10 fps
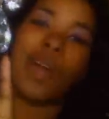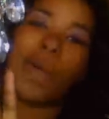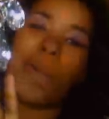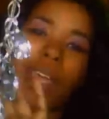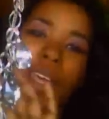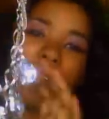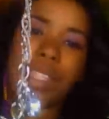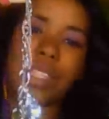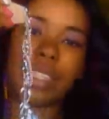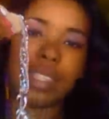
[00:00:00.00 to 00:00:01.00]
so well.
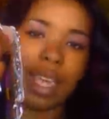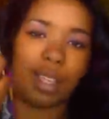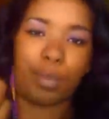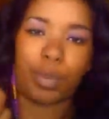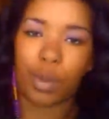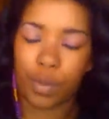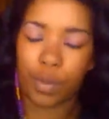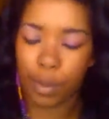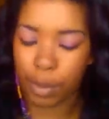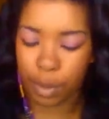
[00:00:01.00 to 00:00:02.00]
This is like a
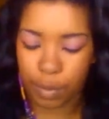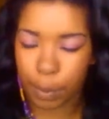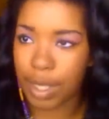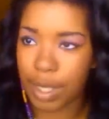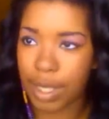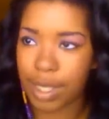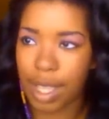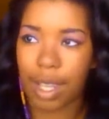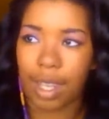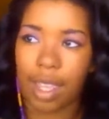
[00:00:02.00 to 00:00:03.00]
beautiful, beautiful piece.
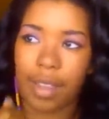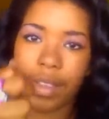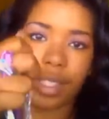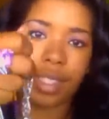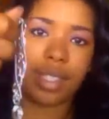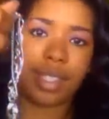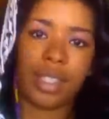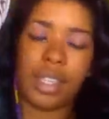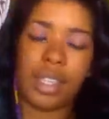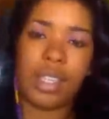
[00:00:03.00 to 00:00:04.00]
I love it
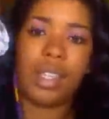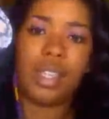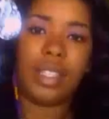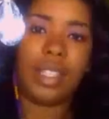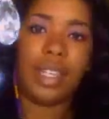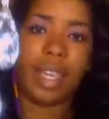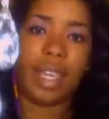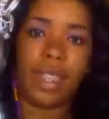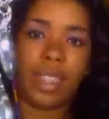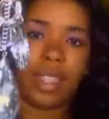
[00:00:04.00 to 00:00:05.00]
to death.